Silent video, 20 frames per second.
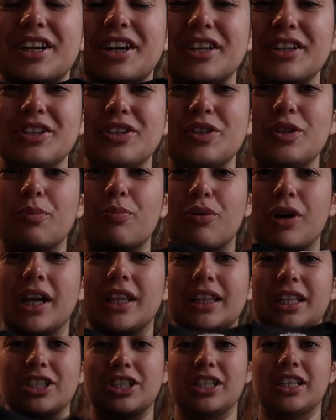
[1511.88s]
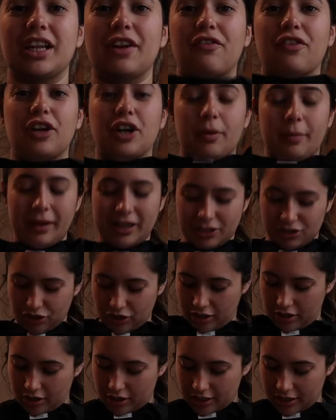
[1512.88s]
her new print that she did for her
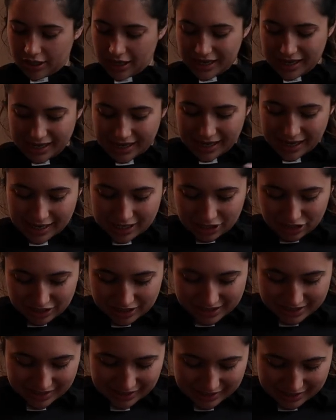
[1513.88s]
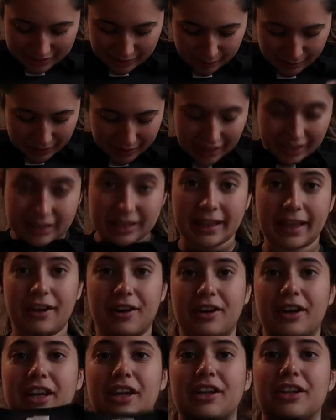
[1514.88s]
Patreon. And it just says Big
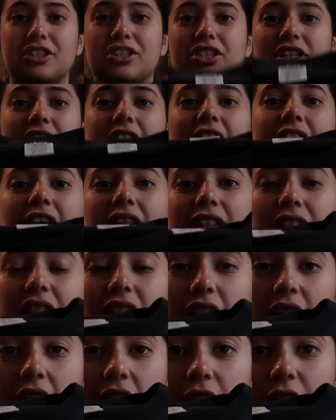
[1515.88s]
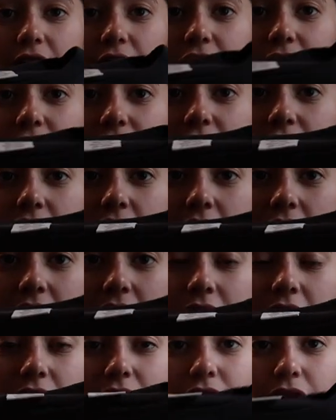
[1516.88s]
Lear Energy. And I love
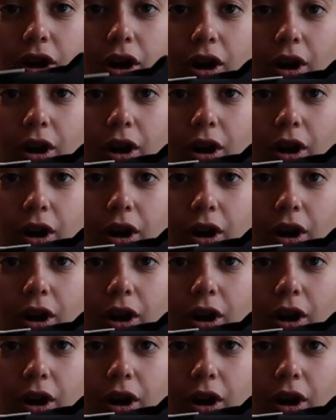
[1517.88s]
the